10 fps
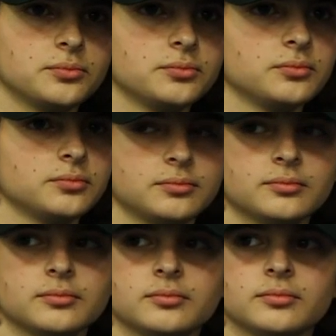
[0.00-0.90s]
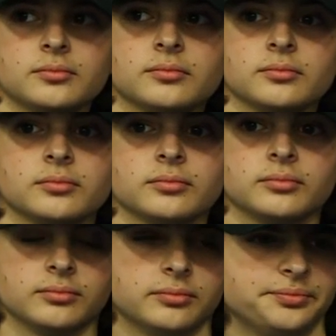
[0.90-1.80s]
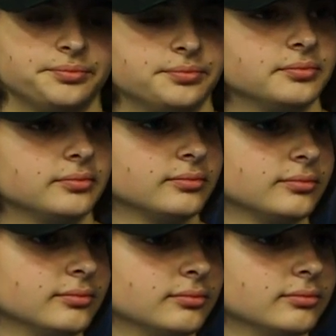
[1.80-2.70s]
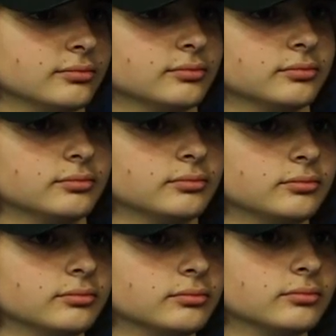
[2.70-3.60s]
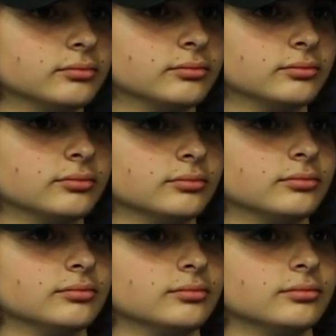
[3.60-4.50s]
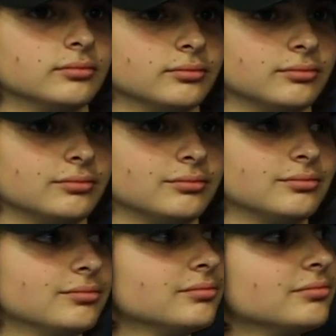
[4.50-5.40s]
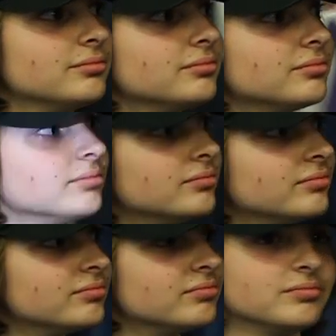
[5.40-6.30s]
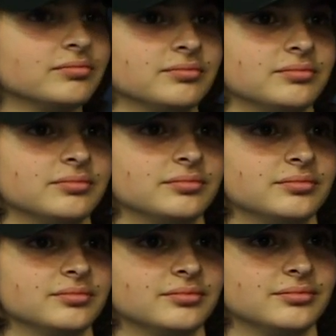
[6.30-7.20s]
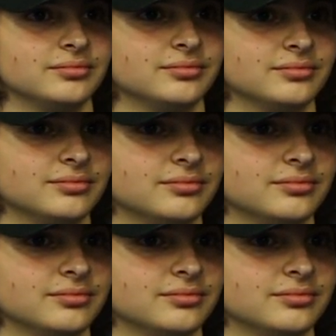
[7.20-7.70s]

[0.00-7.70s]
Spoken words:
The person shown says nothing.